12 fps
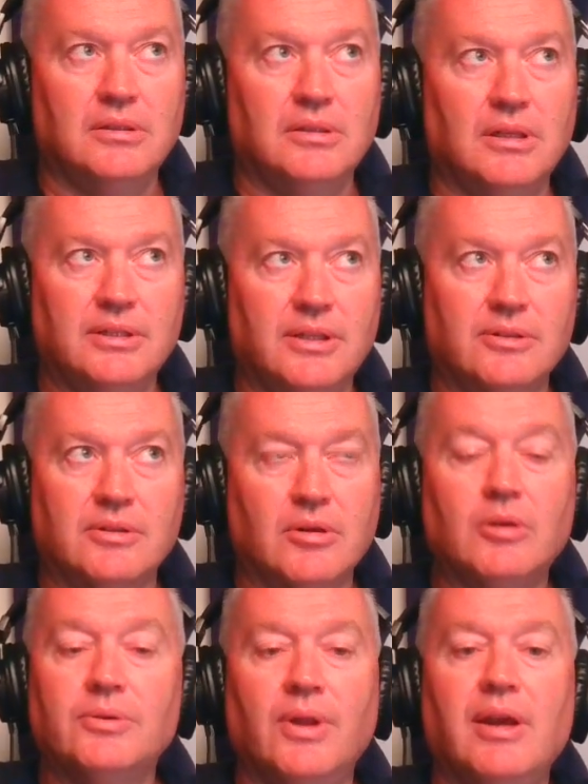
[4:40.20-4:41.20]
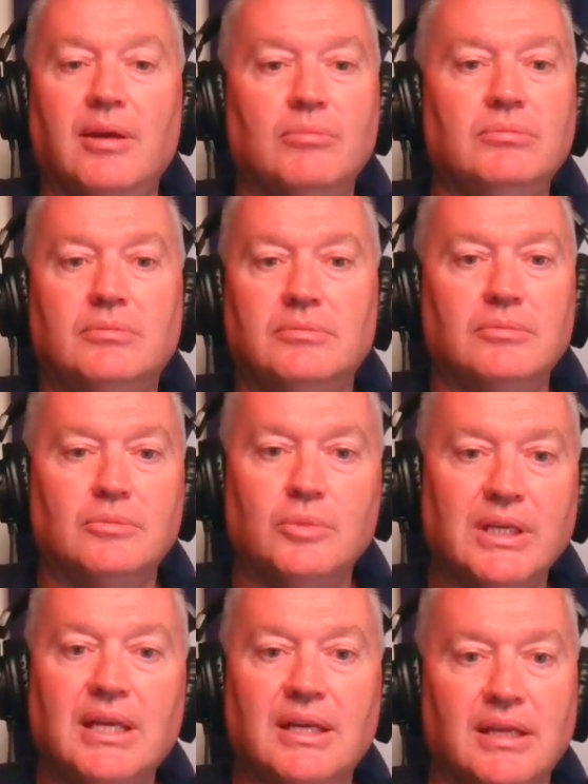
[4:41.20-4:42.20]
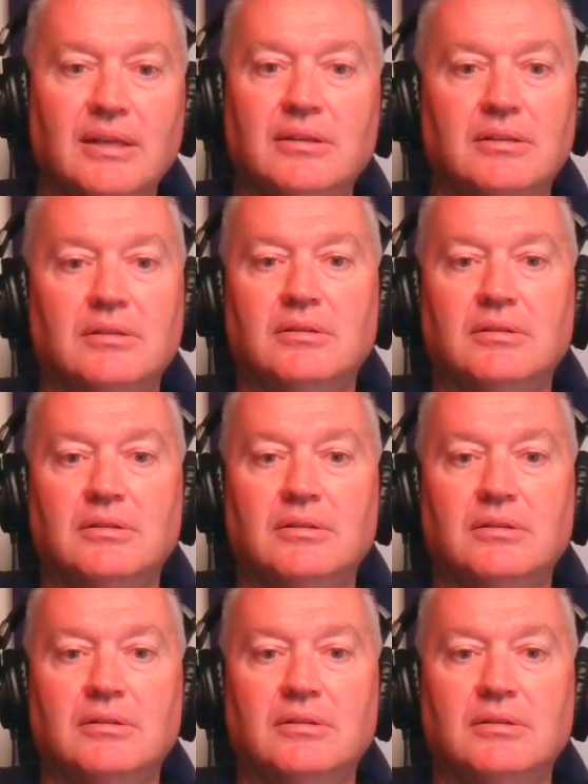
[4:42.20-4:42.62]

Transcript: another cold name. We get it.